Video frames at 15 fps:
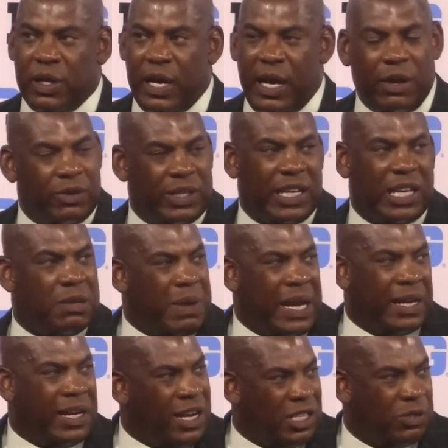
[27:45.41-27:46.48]
I don't think
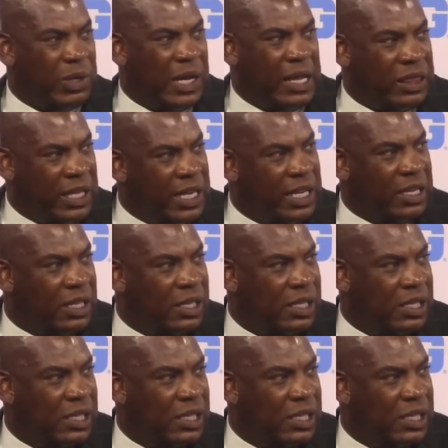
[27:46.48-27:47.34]
anybody cares what I think,